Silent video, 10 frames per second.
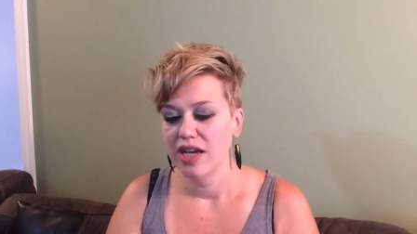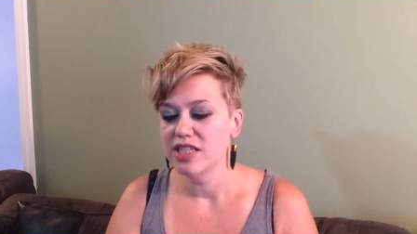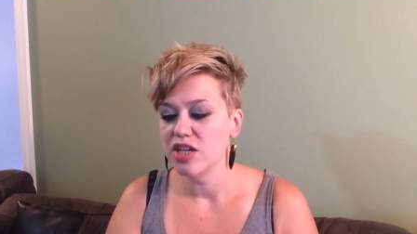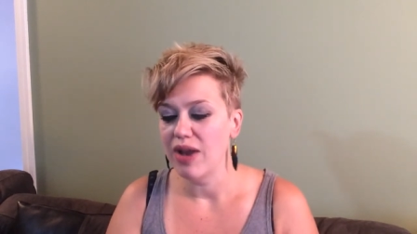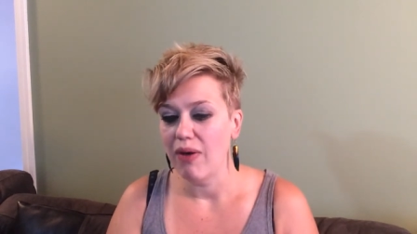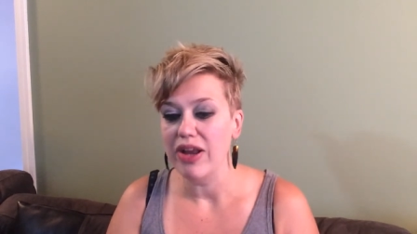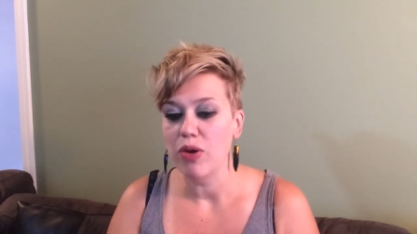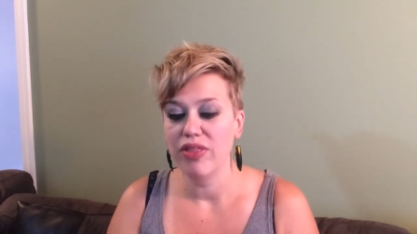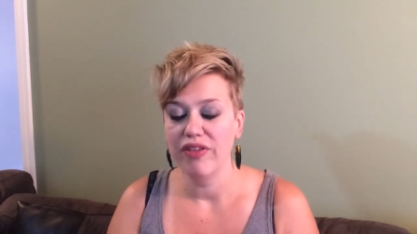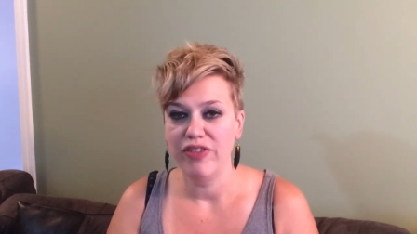So now I
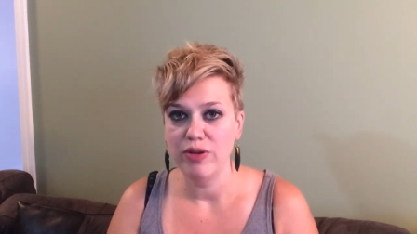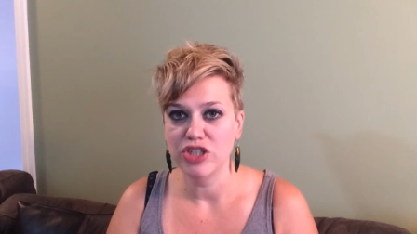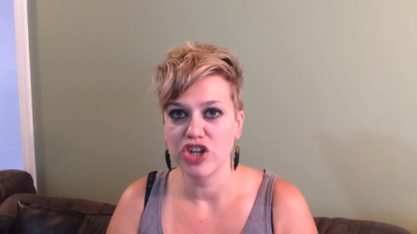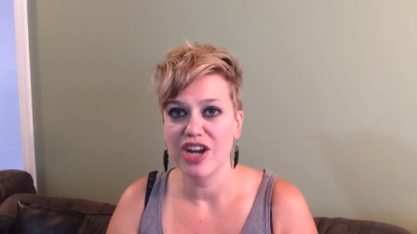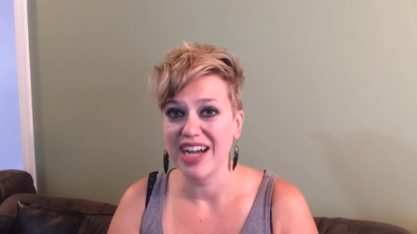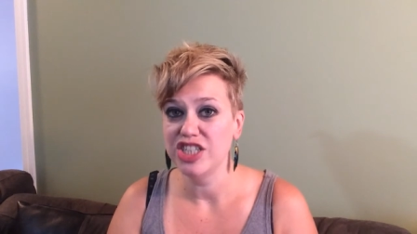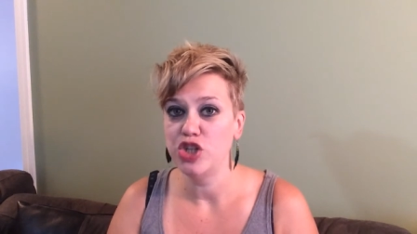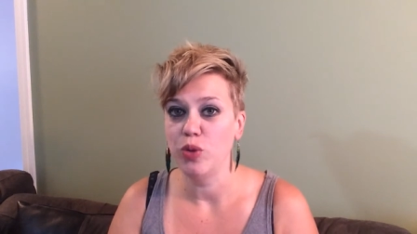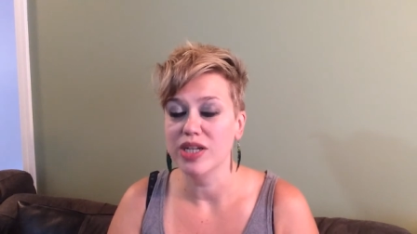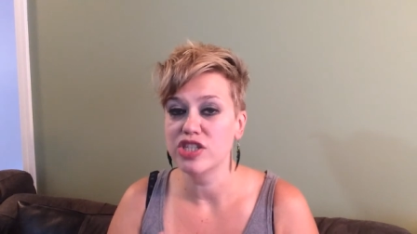know in the future not
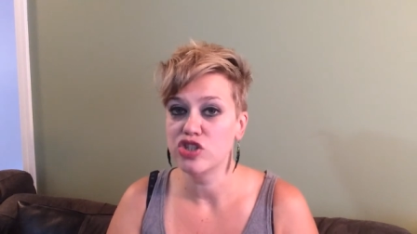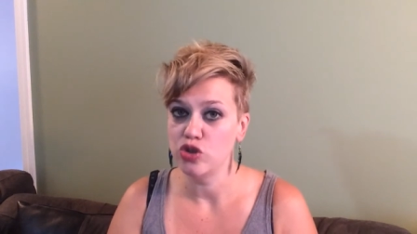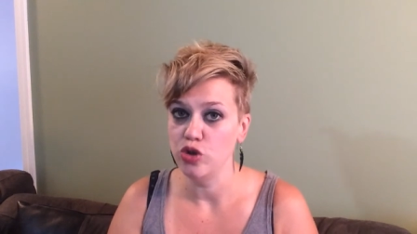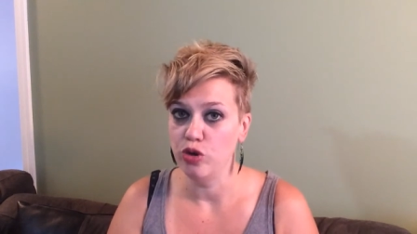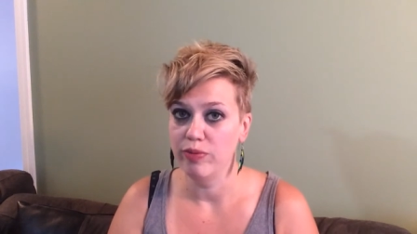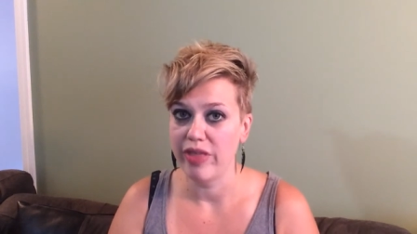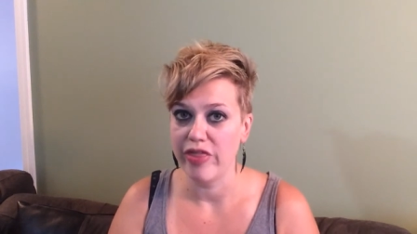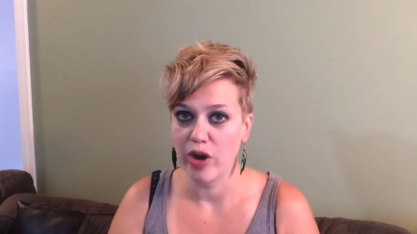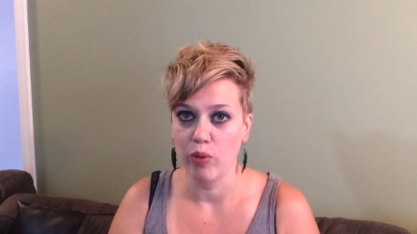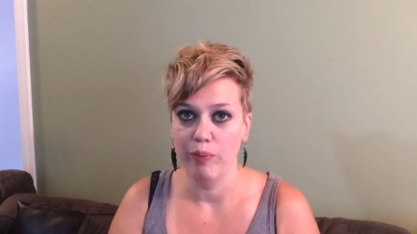to assume that
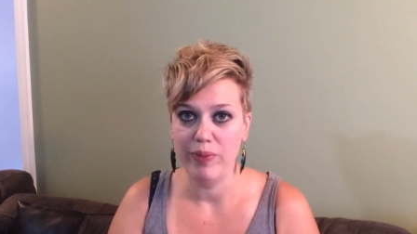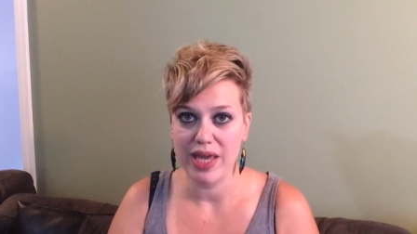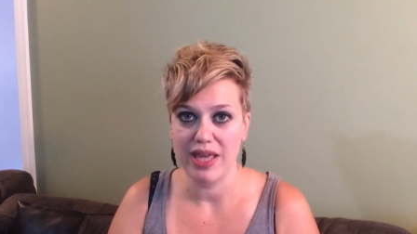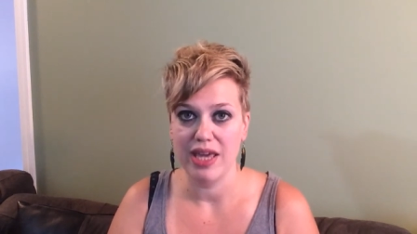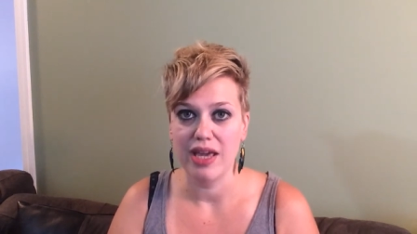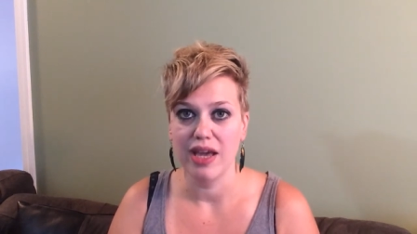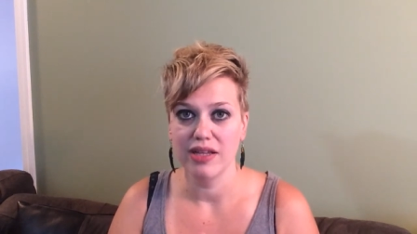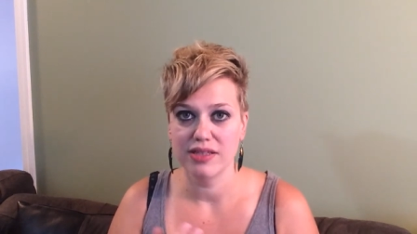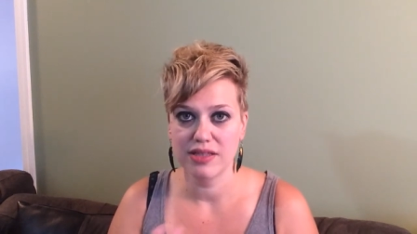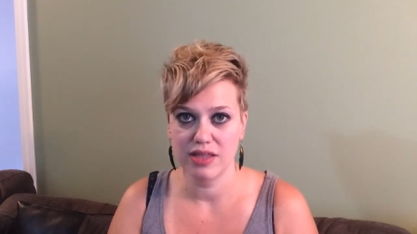there will be
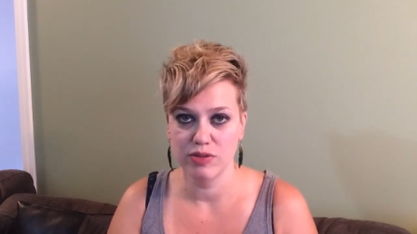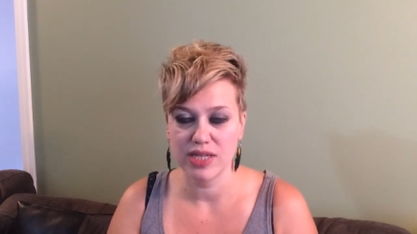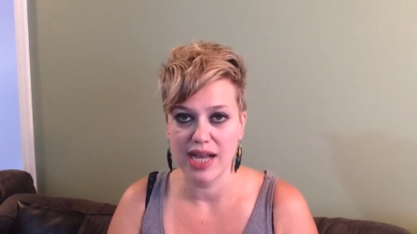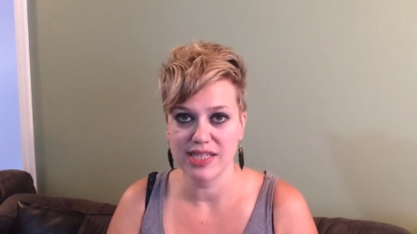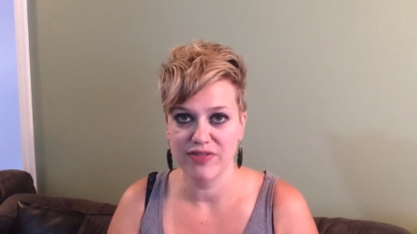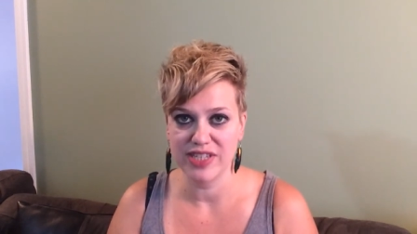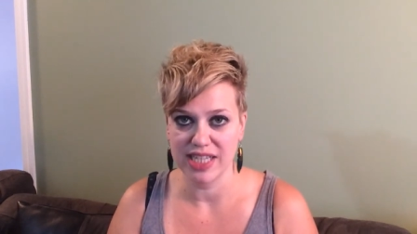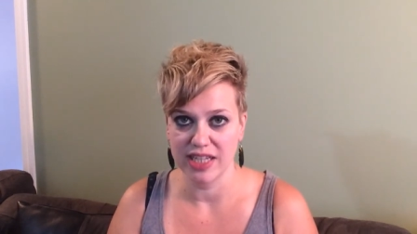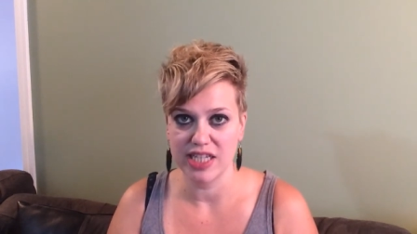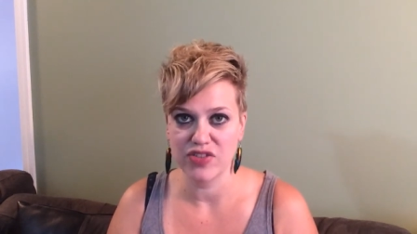those kinds of
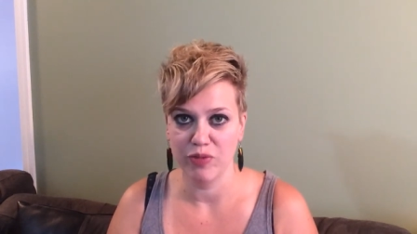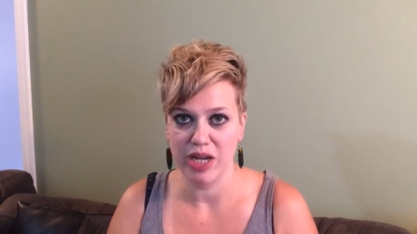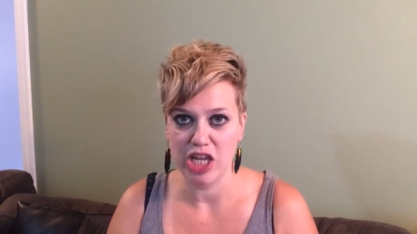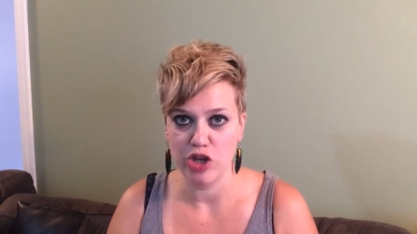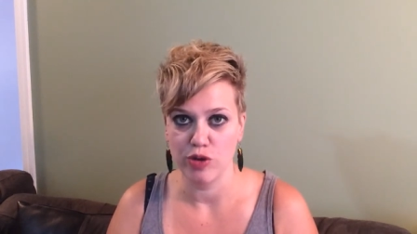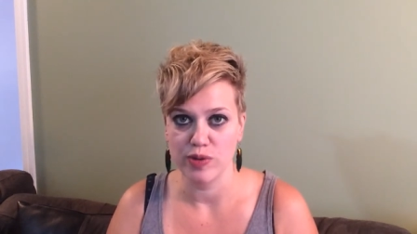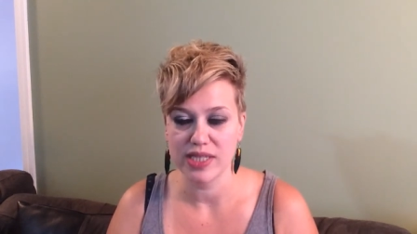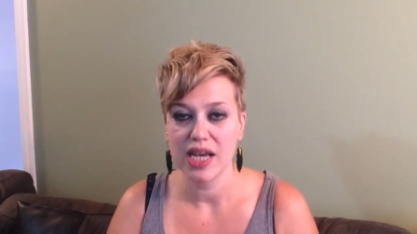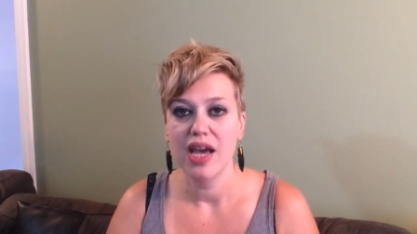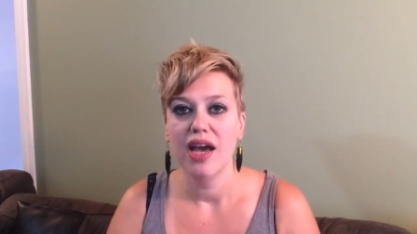facilities for me to use